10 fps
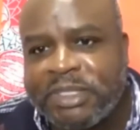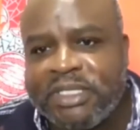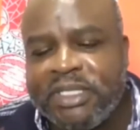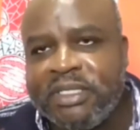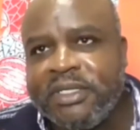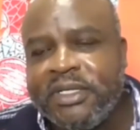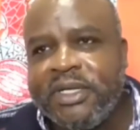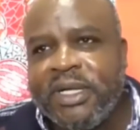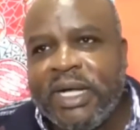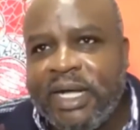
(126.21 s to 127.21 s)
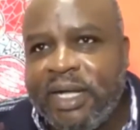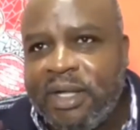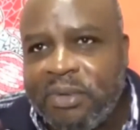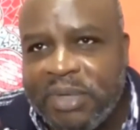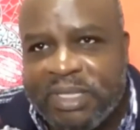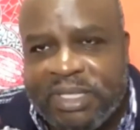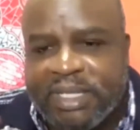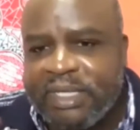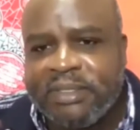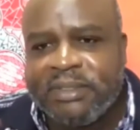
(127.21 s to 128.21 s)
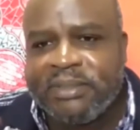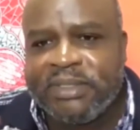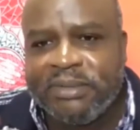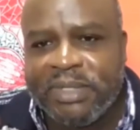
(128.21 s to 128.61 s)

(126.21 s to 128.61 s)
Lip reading: but in, we didn't,